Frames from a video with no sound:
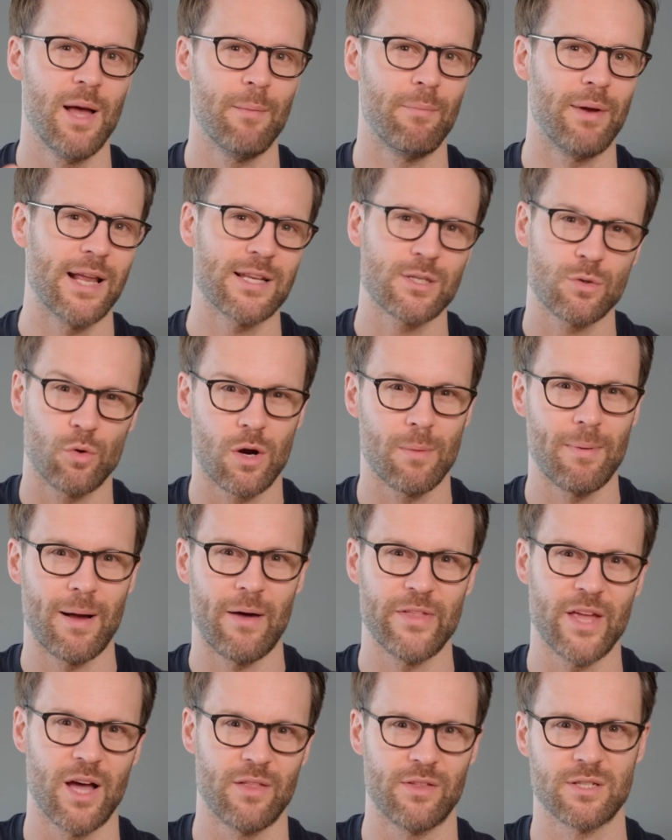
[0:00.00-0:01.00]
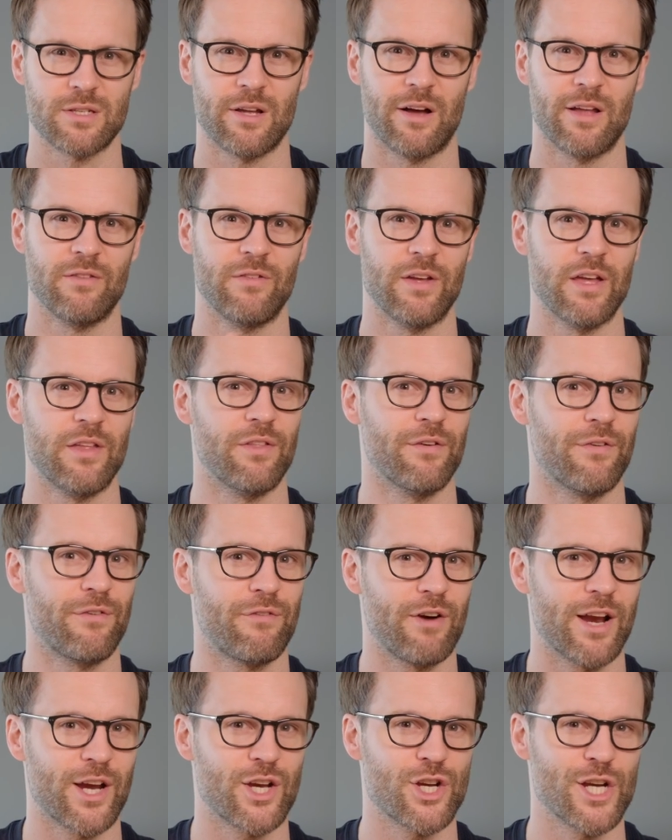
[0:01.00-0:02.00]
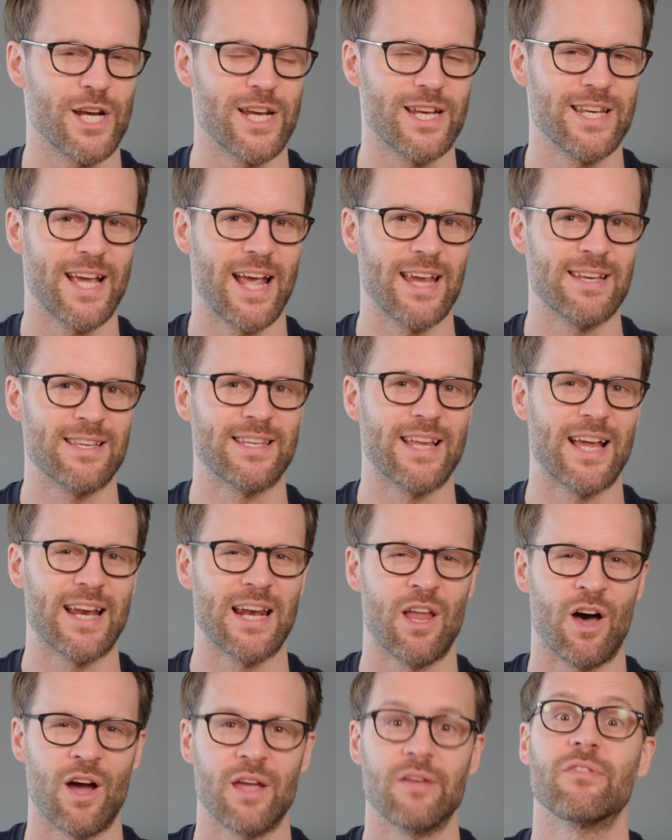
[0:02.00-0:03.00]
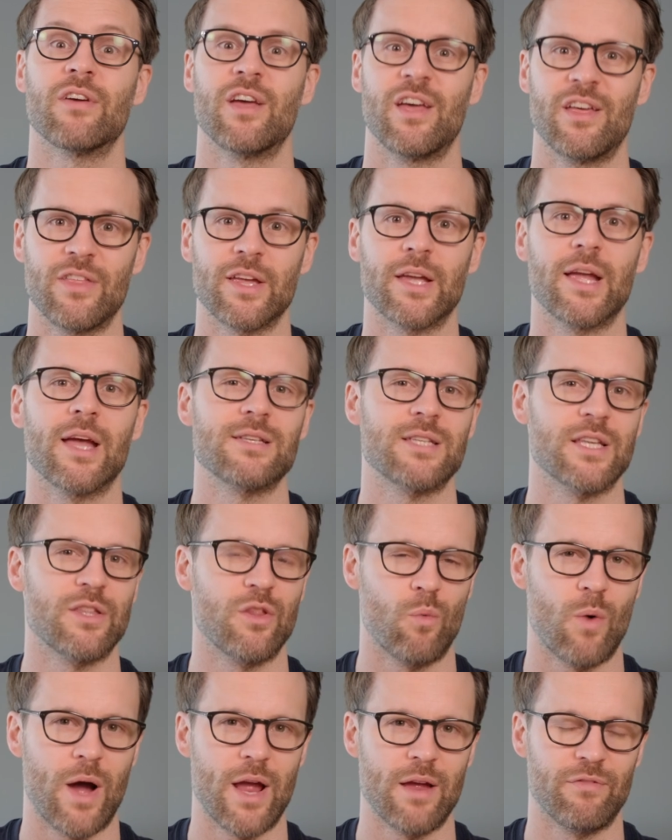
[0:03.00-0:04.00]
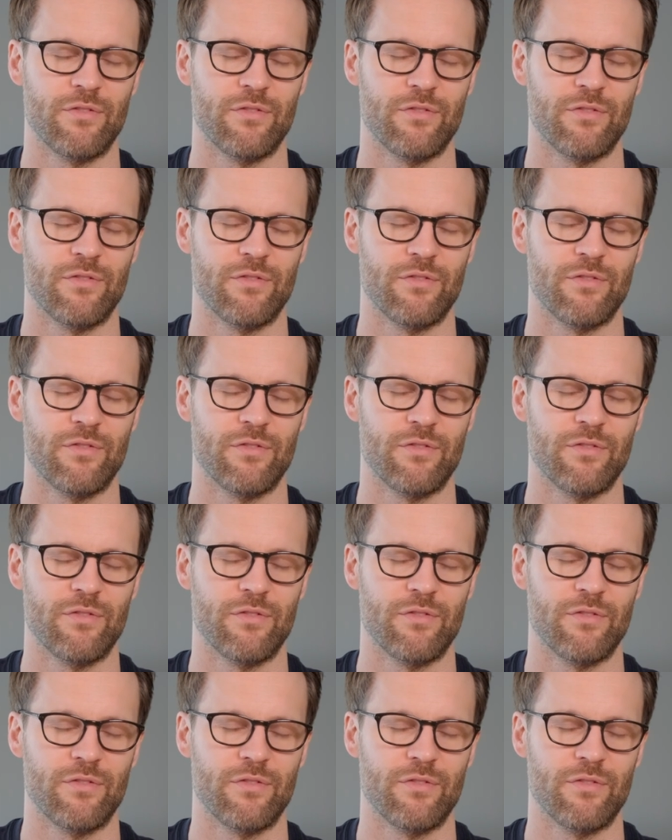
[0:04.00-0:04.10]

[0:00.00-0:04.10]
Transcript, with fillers: But let's talk about the other side of it, the friction in day-to-day -day life that gets in the way of